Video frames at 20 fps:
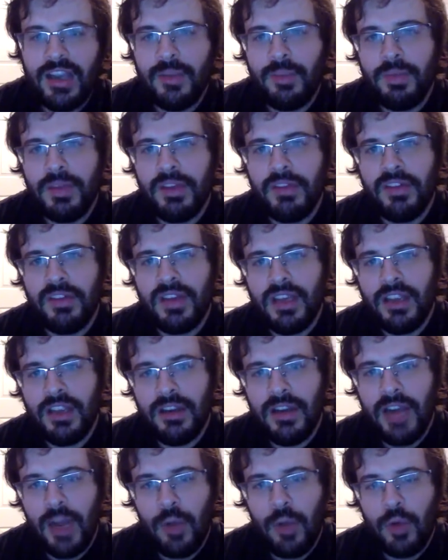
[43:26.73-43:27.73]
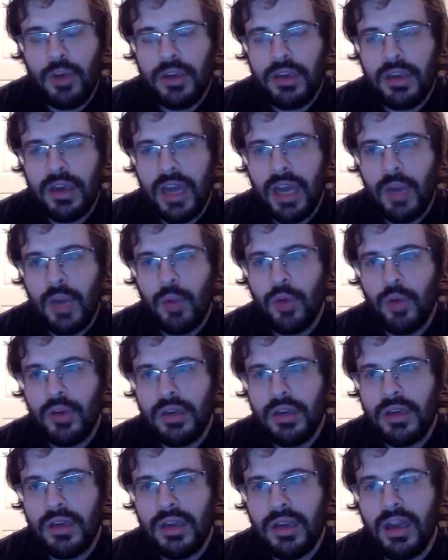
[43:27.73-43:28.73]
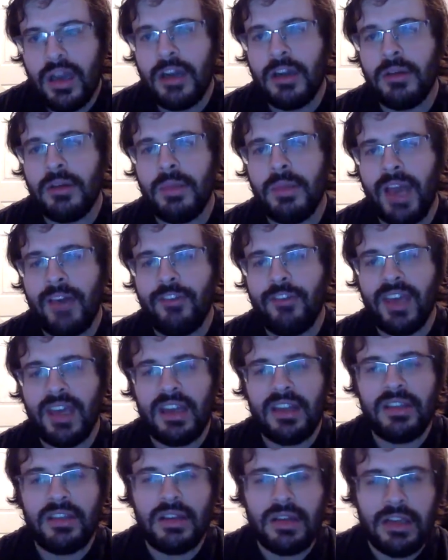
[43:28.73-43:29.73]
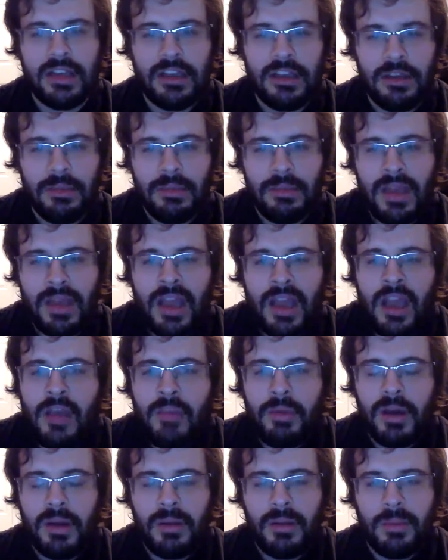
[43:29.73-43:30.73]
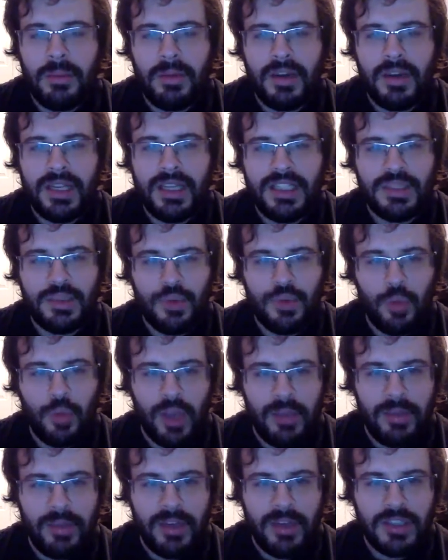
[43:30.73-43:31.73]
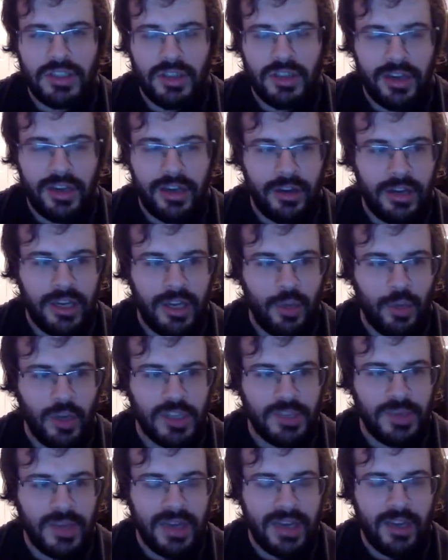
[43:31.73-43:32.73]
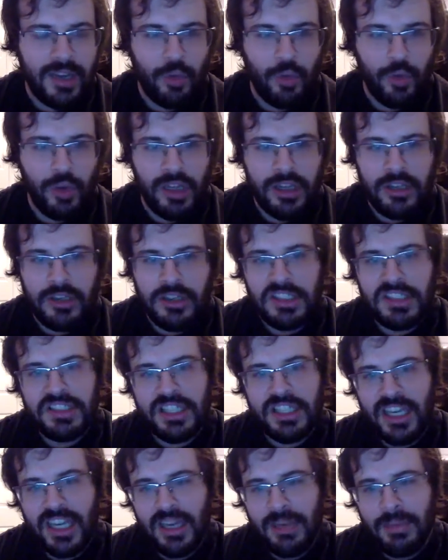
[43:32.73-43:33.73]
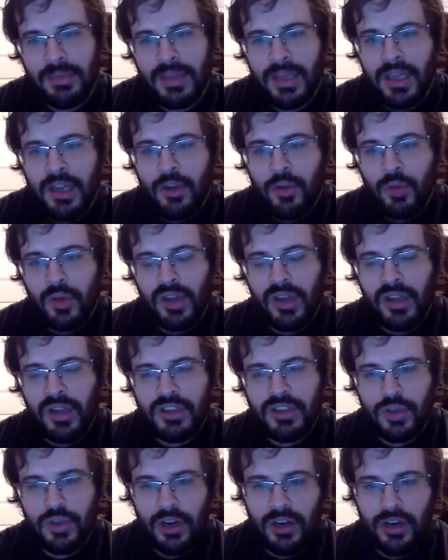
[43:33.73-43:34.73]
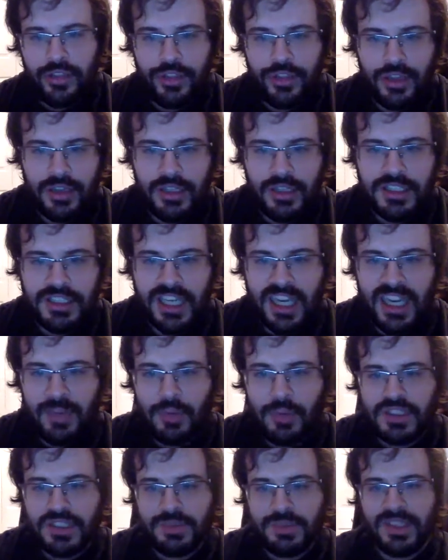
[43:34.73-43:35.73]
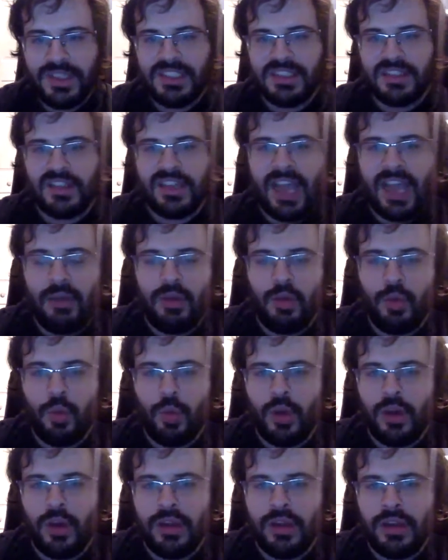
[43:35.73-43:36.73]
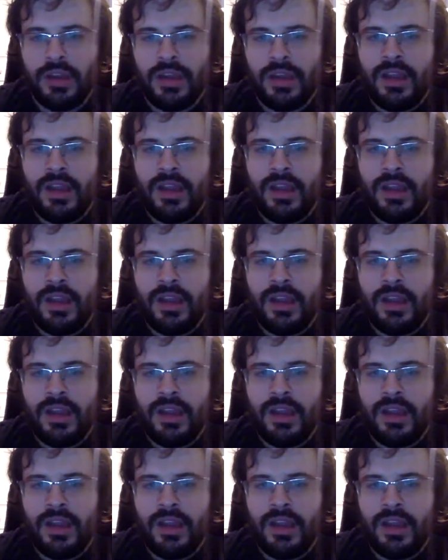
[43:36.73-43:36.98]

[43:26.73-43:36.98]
pivot here. I wouldn't advocate a ton of him, but he's the way better striker. He works behind a really good jab, really strong thudding jab, which is basically how he won